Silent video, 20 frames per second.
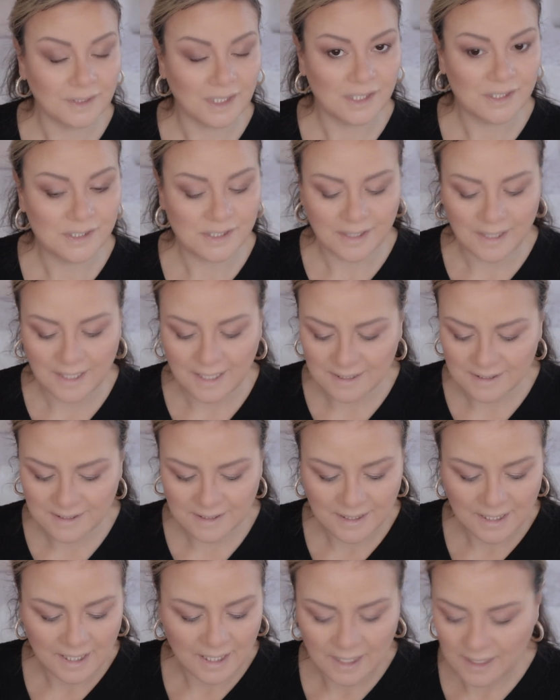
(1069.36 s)
So that's
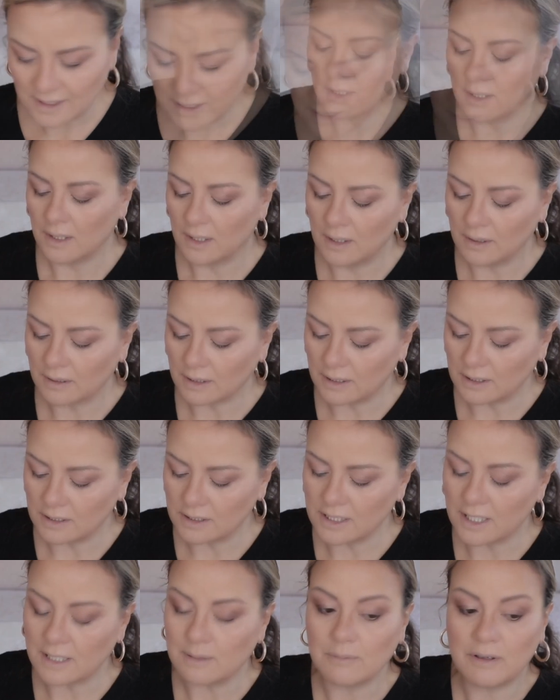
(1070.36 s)
that. I'm going to
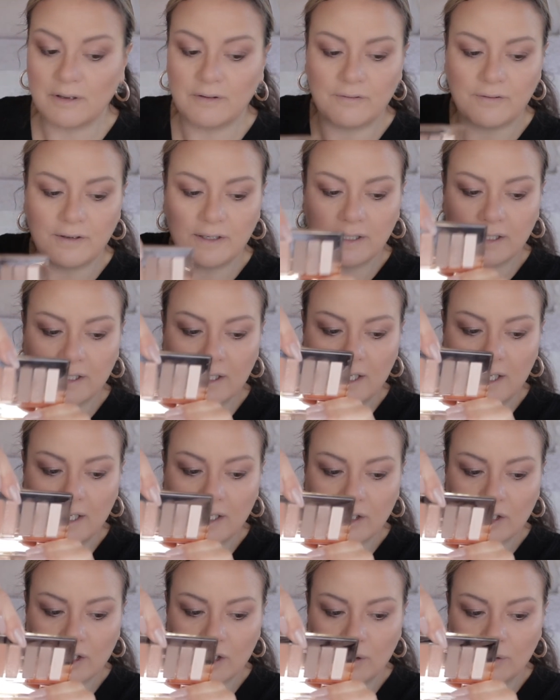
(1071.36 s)
take my finger
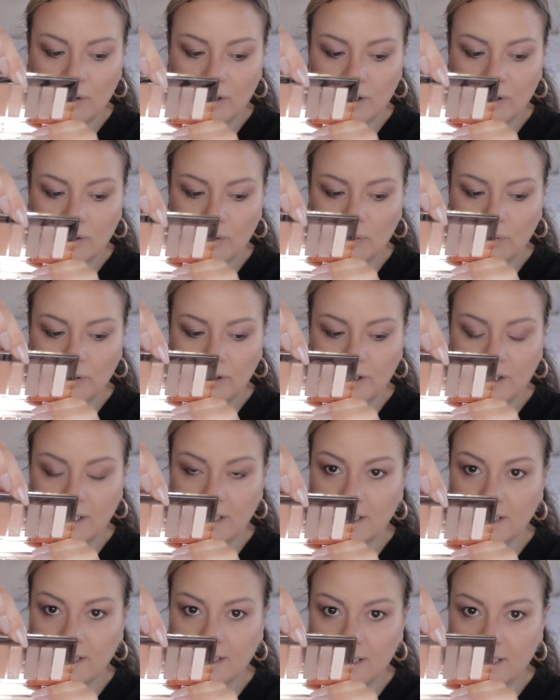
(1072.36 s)
and go in with
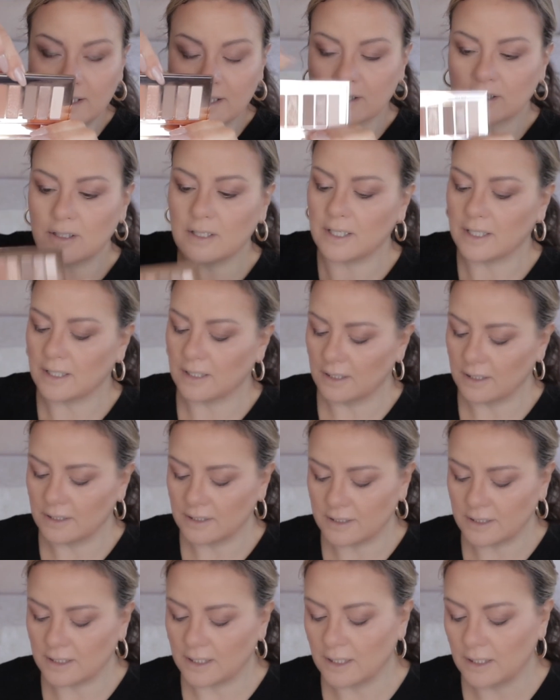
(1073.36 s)
the Desk Eye
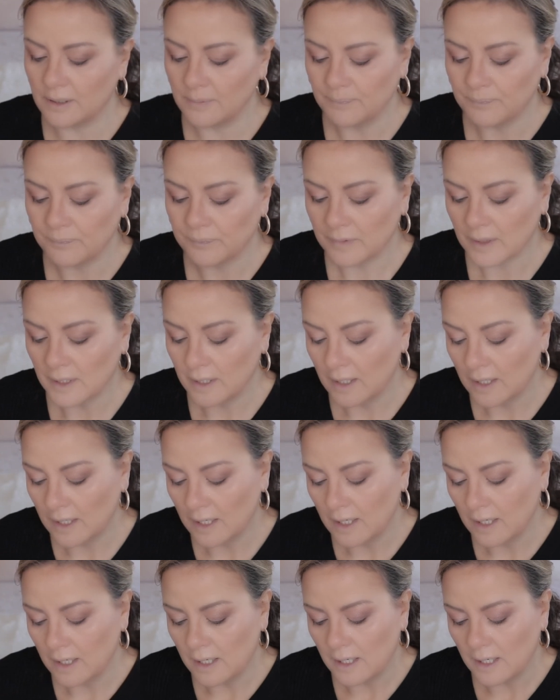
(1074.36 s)
Glitter
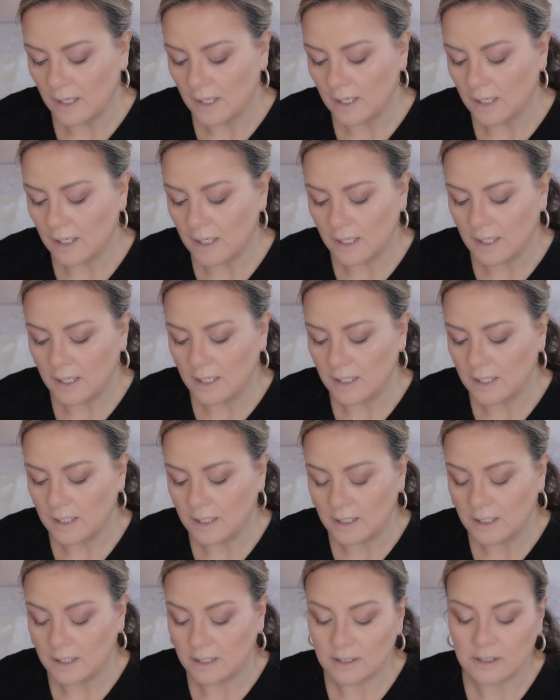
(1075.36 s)

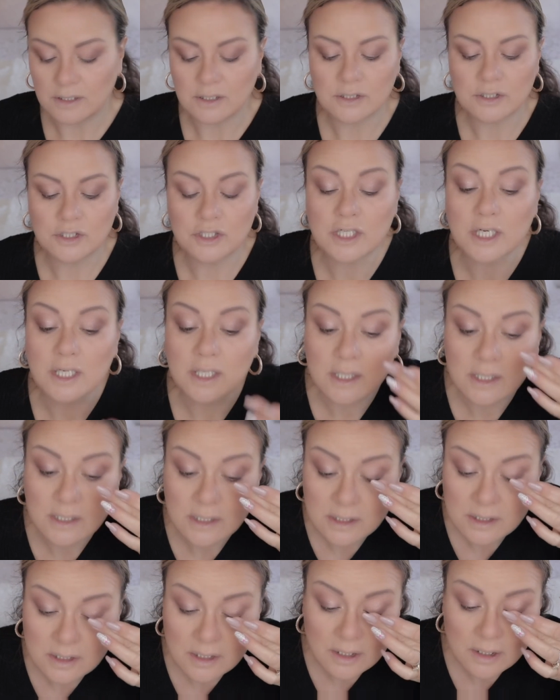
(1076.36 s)
and
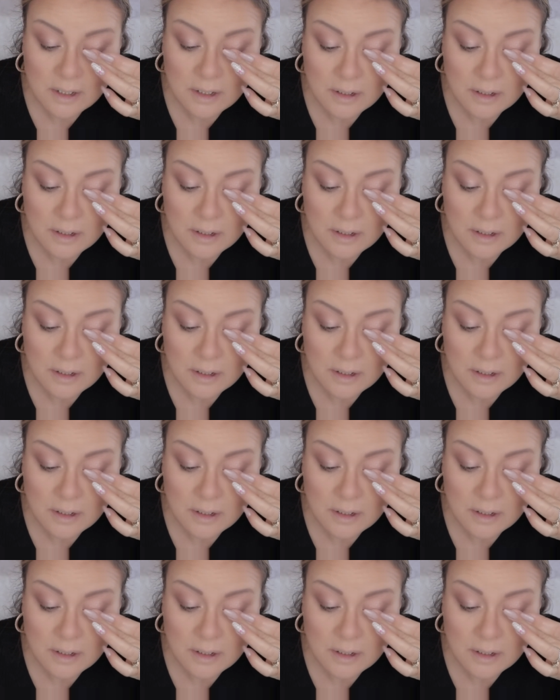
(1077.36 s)
just